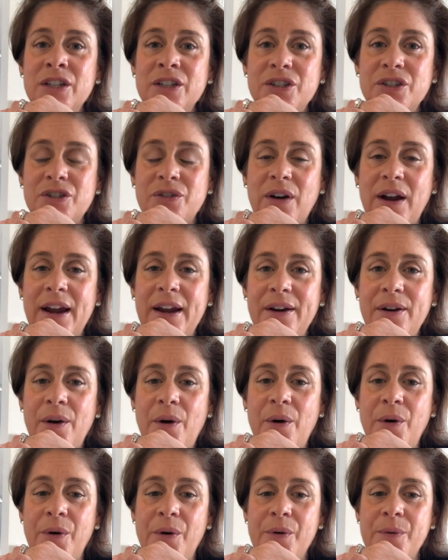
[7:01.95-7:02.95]
to try at
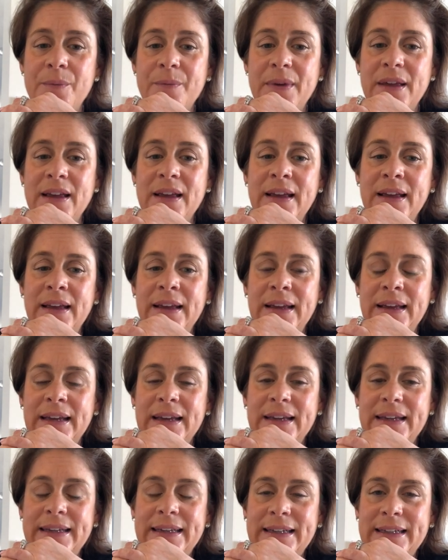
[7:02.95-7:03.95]
home.
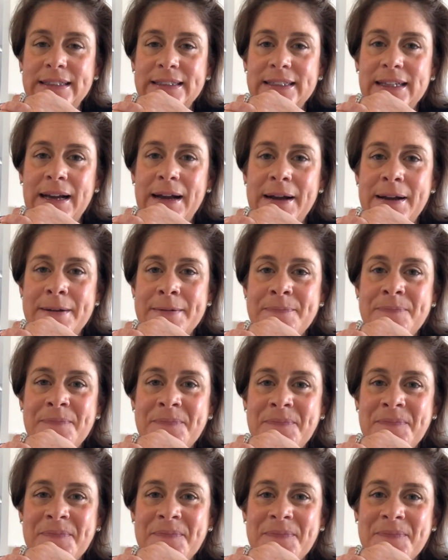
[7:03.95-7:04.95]
And
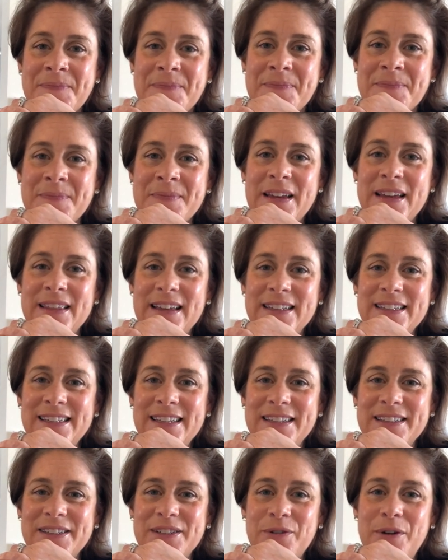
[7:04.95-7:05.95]
um, that's
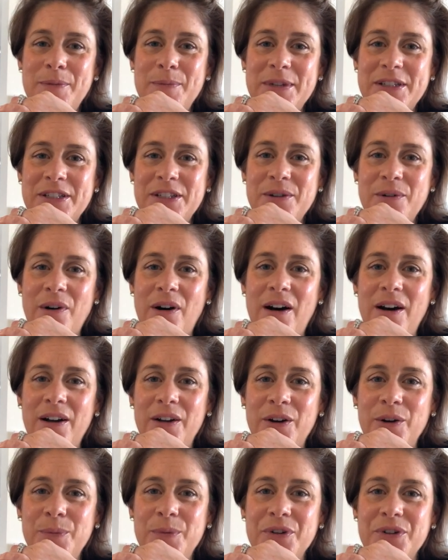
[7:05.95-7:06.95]
it. So I miss you all.
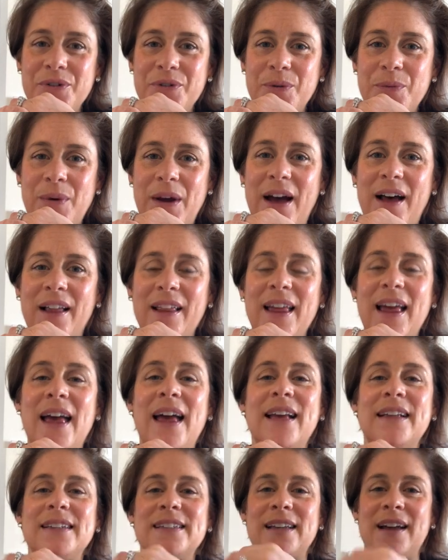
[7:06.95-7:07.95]
Hope you're doing well.
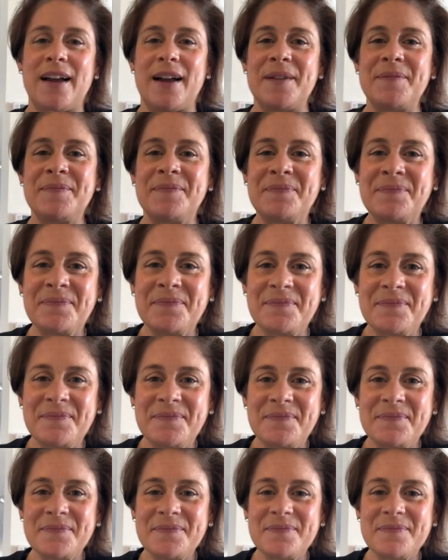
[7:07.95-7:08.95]
And um,
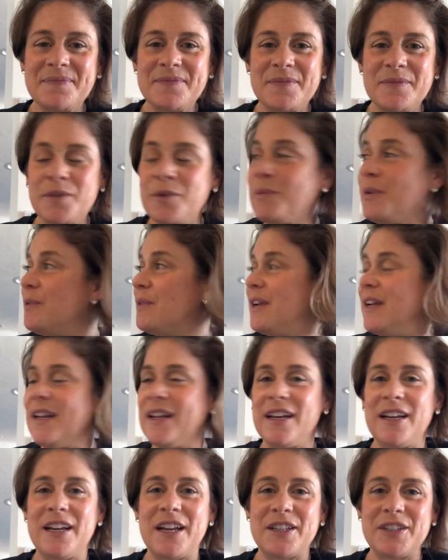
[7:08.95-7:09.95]
we'll be
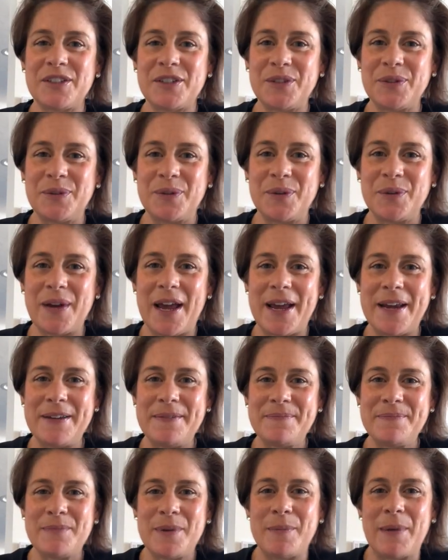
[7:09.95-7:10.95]
reading again soon,
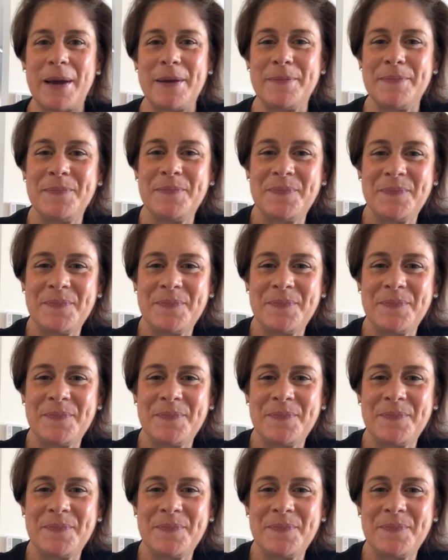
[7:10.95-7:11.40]
okay? Bye-bye.